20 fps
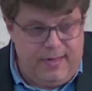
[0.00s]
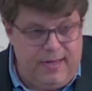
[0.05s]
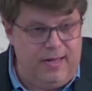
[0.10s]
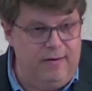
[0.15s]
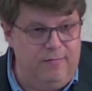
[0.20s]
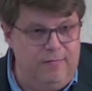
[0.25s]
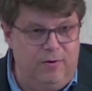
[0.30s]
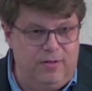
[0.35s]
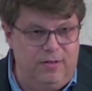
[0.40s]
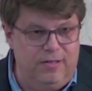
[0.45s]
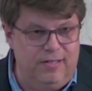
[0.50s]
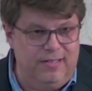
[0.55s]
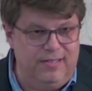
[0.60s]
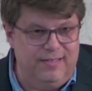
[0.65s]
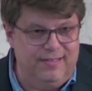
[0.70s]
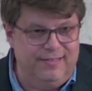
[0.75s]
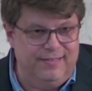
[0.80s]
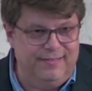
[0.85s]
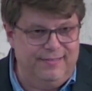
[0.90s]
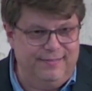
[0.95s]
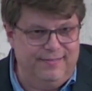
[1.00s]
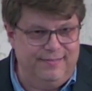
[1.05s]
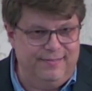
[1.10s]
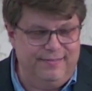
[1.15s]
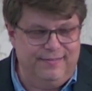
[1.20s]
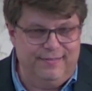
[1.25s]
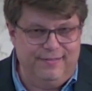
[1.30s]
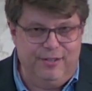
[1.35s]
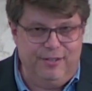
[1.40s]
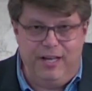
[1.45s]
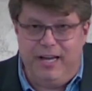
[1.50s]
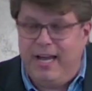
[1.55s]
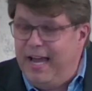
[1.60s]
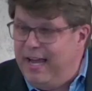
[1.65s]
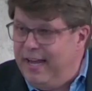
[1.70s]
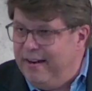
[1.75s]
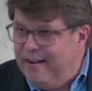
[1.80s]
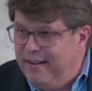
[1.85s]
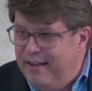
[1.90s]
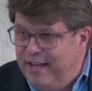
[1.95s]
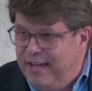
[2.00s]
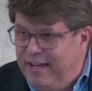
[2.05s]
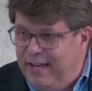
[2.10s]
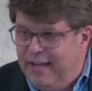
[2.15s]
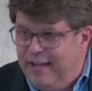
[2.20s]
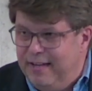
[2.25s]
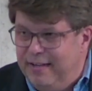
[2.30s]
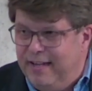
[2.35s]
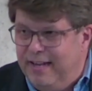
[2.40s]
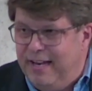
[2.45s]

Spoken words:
And what he gave,